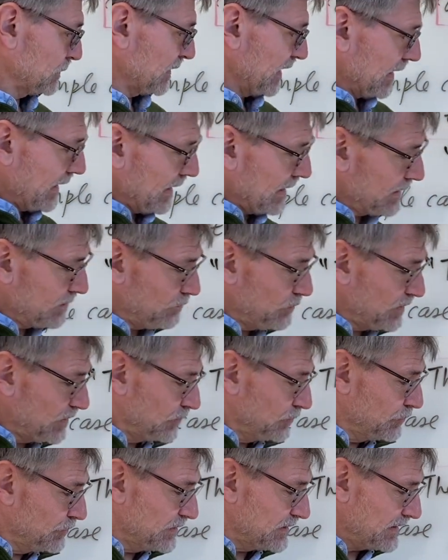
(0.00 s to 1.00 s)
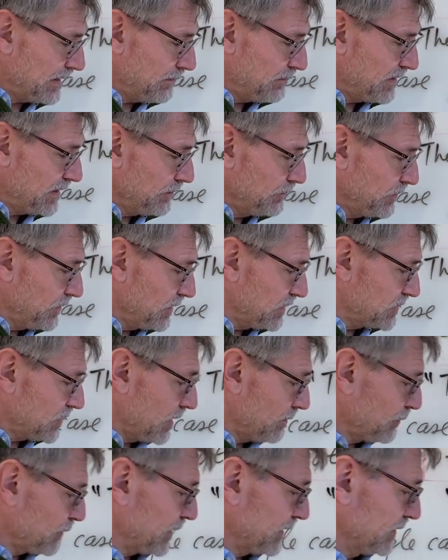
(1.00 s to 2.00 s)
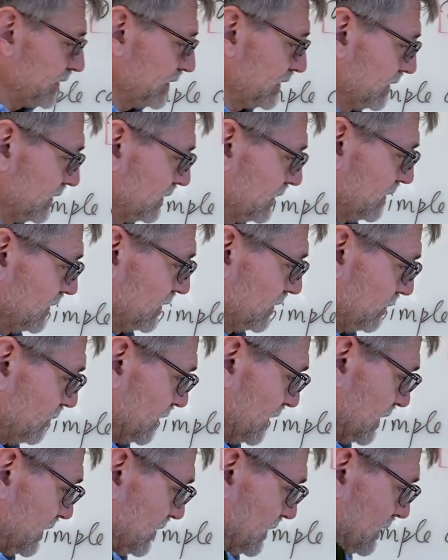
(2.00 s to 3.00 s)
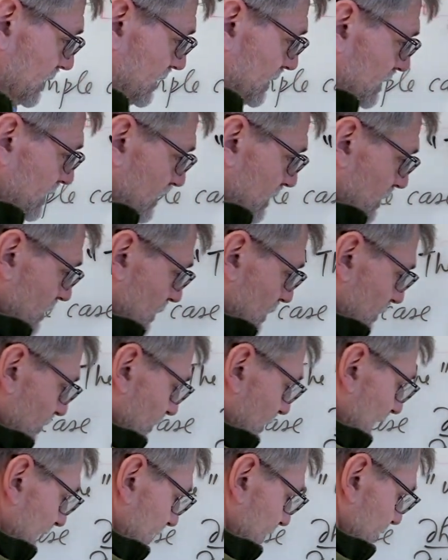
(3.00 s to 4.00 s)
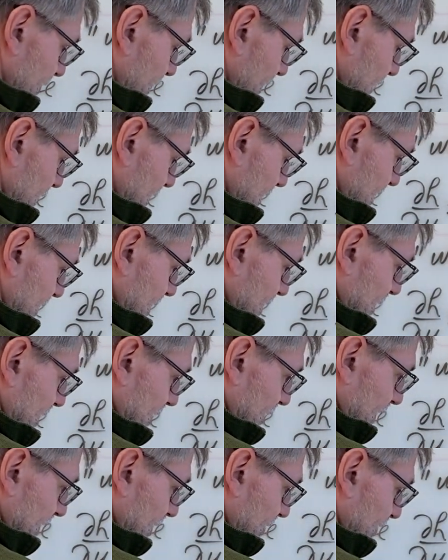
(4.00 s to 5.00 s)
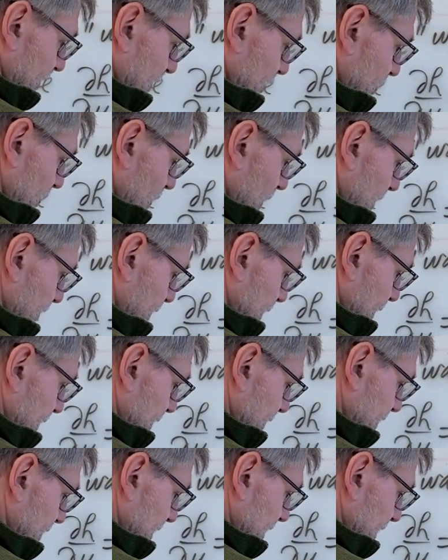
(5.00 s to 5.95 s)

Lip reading: And we can do the same thing with this operator. We can factor the differential operator into